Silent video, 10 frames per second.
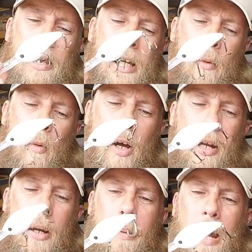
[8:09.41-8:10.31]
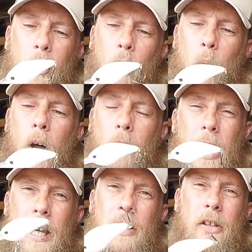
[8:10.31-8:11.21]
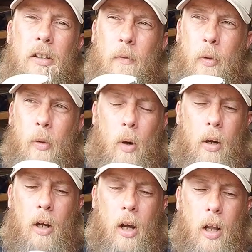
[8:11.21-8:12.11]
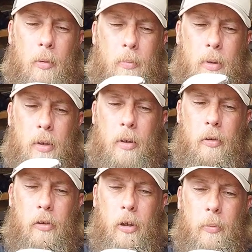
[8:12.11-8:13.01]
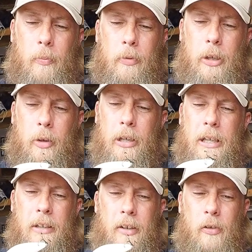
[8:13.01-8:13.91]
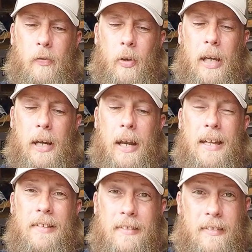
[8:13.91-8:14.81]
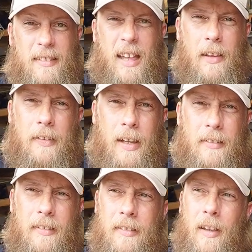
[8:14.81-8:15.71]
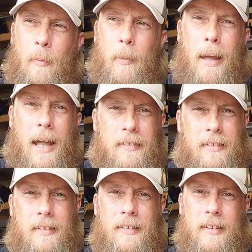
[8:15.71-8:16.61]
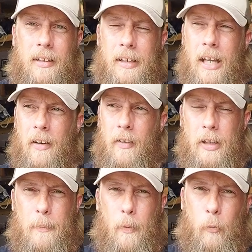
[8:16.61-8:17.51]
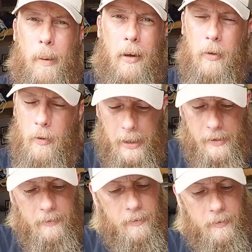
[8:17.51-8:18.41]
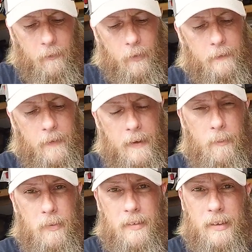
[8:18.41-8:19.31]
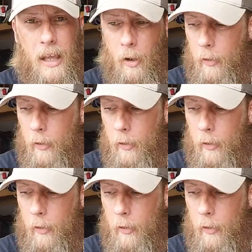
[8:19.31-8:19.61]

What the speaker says: they run at about a 12 to 18 foot water column. So, again, this is for that nice South Texas summer bass that's sitting down in the deeper spot on your lakes and stuff like that. This guy will